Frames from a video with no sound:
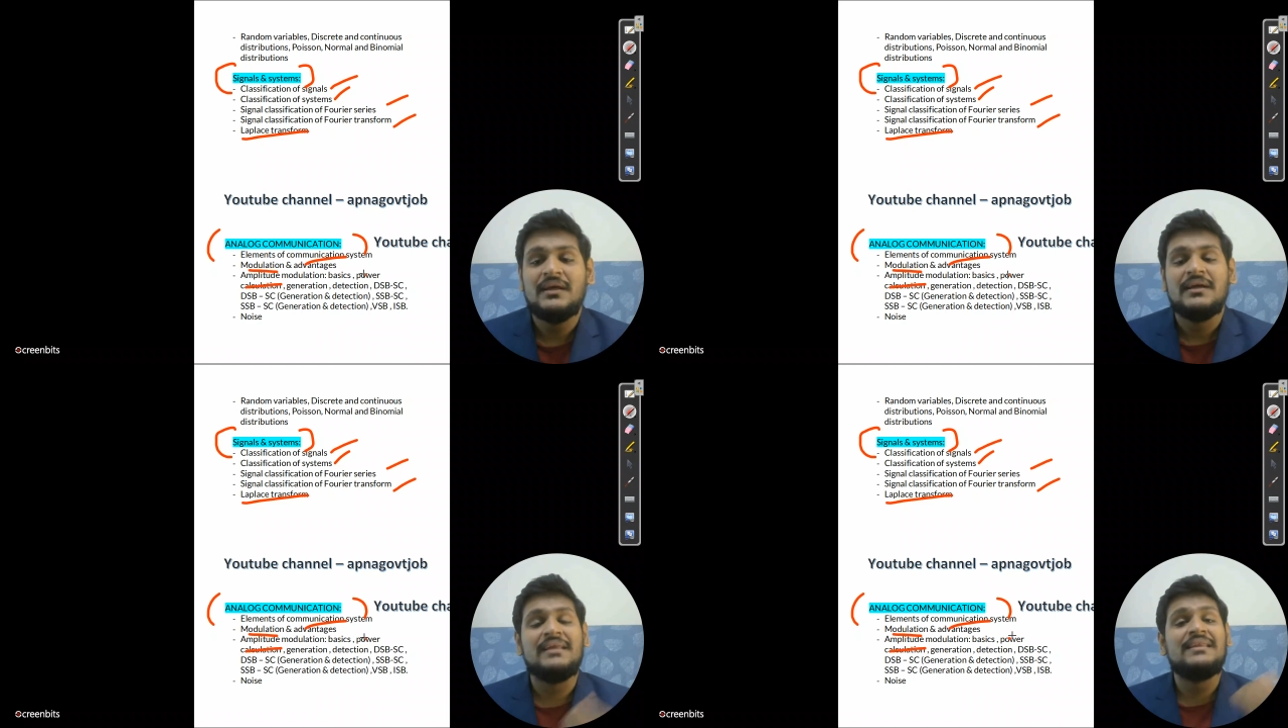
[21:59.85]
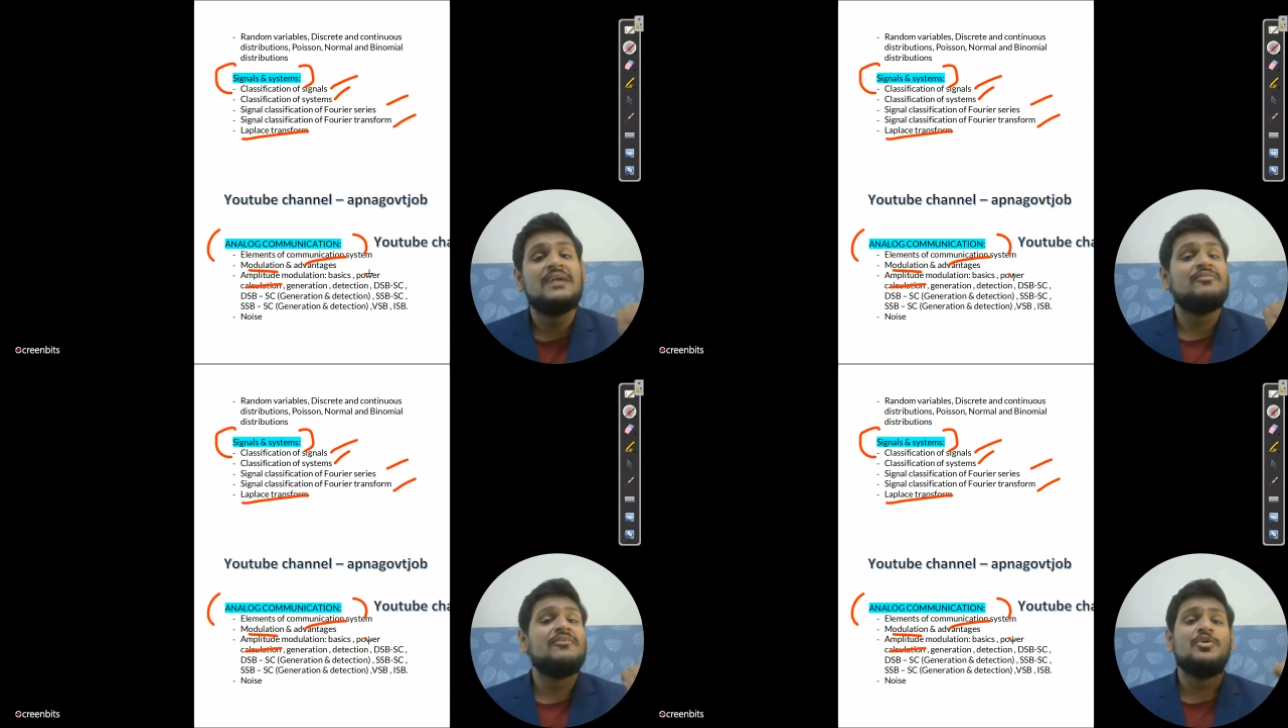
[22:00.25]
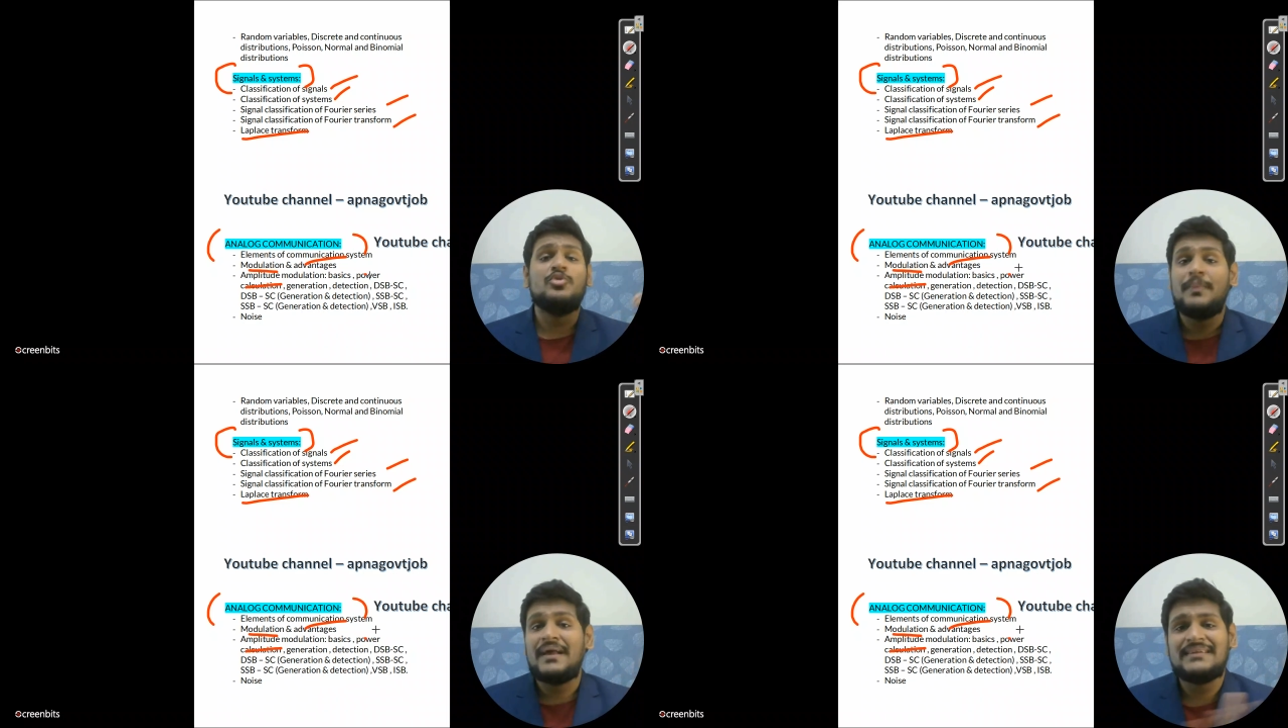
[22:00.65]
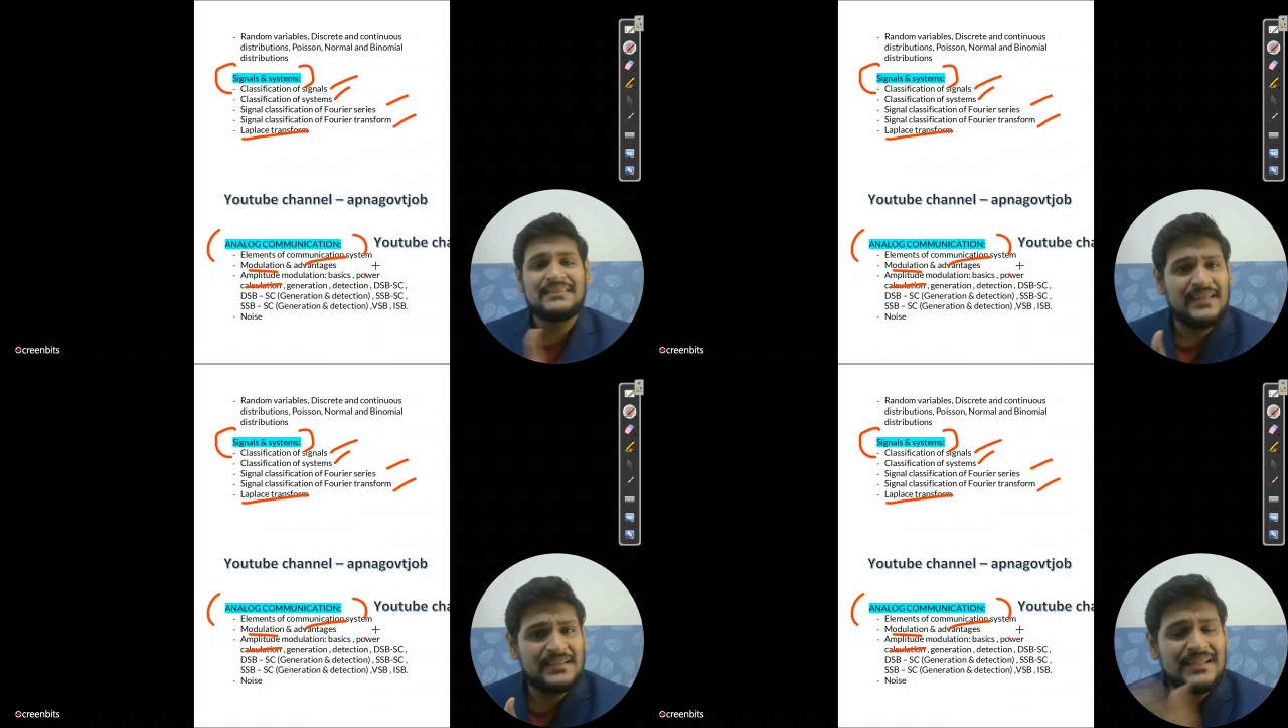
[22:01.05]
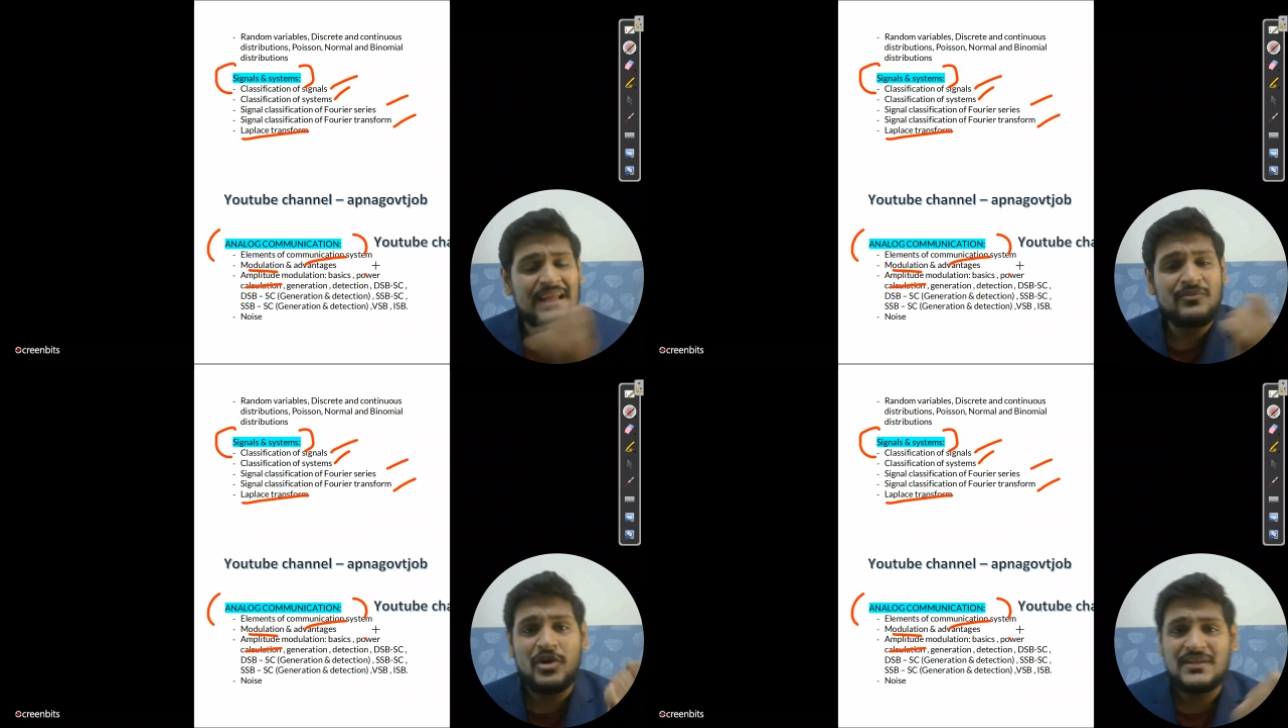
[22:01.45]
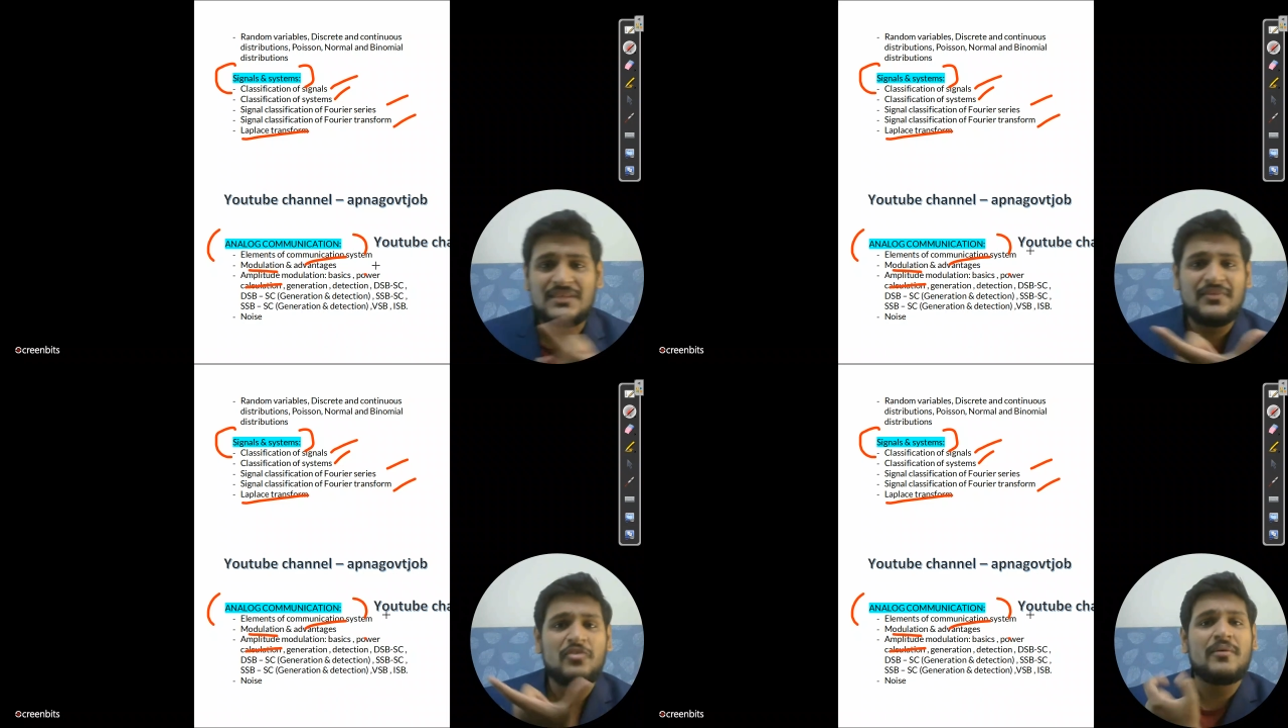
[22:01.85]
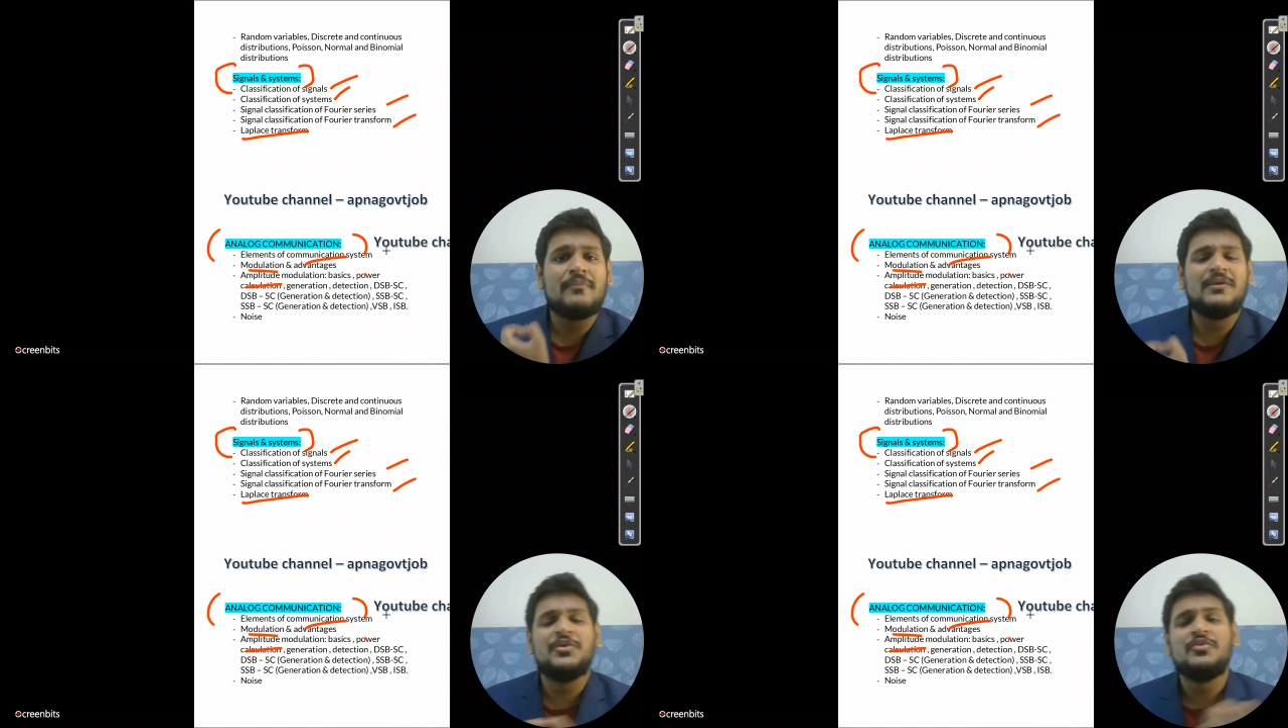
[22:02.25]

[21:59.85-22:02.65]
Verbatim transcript: in that we will do basic things like what is the wave of amplitude